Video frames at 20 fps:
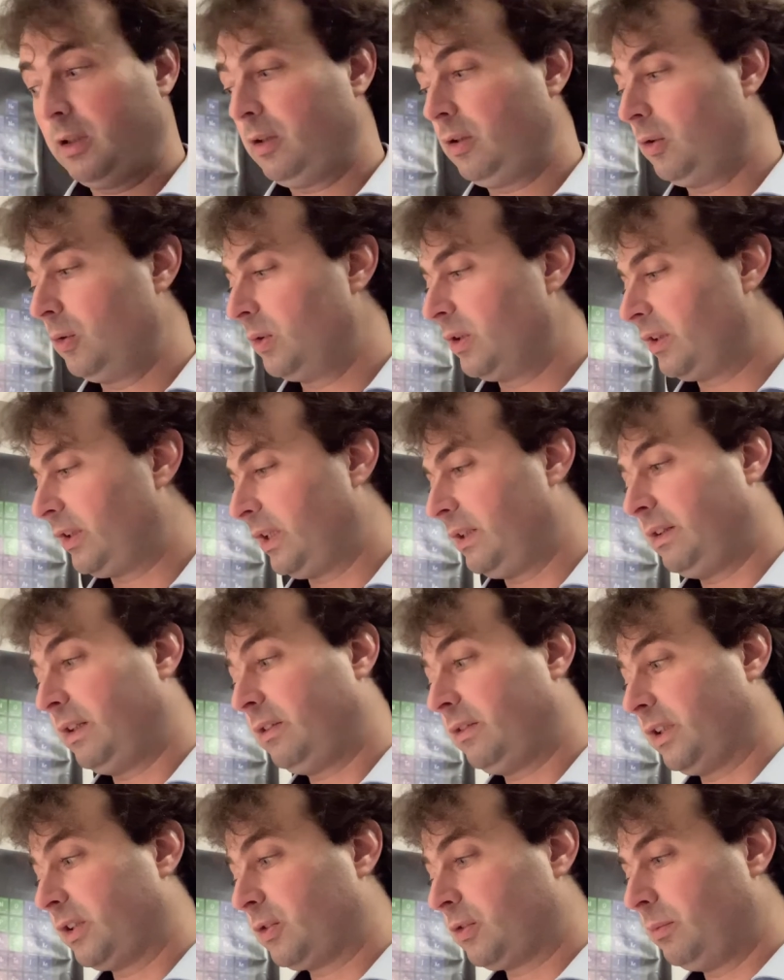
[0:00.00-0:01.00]
unitary
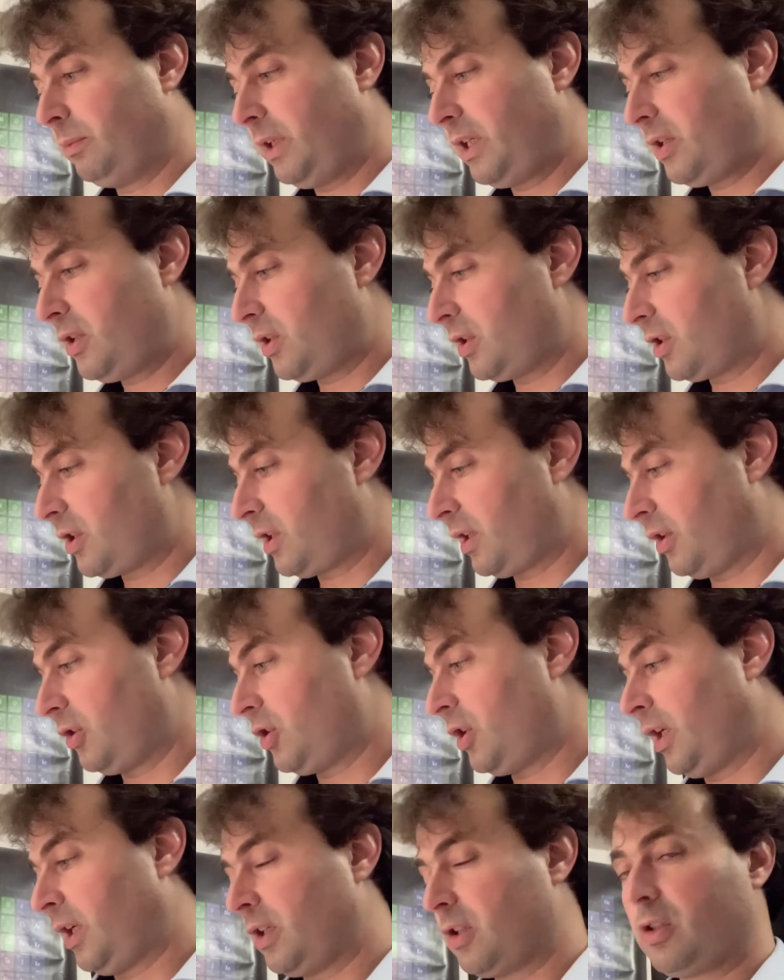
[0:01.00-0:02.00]
transformations can
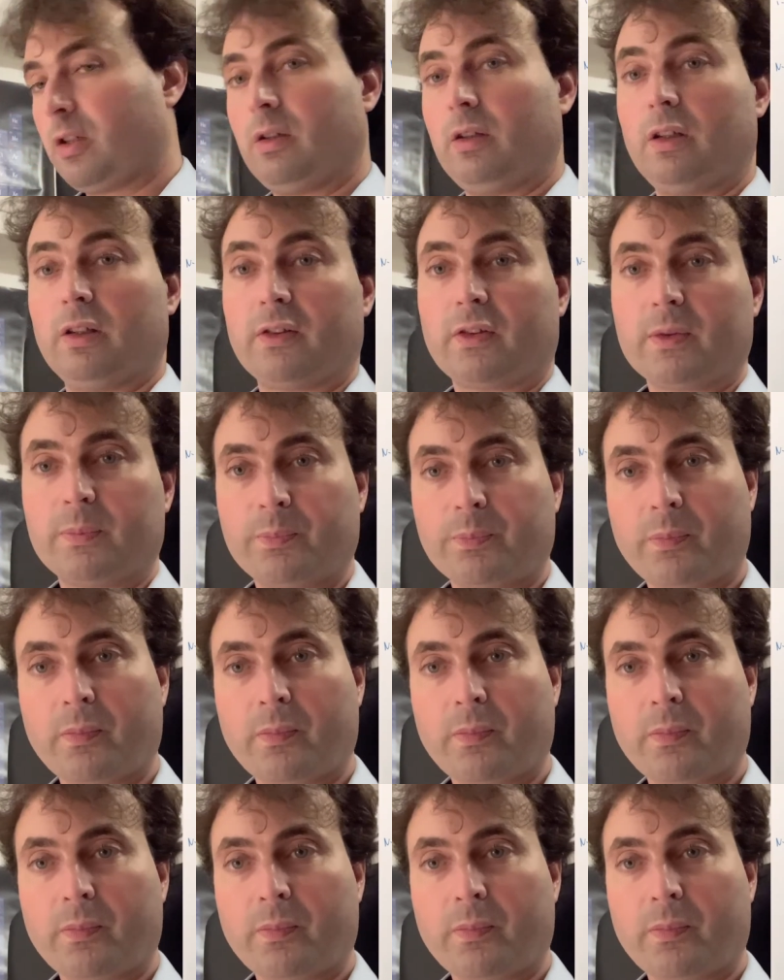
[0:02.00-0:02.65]
change a lot.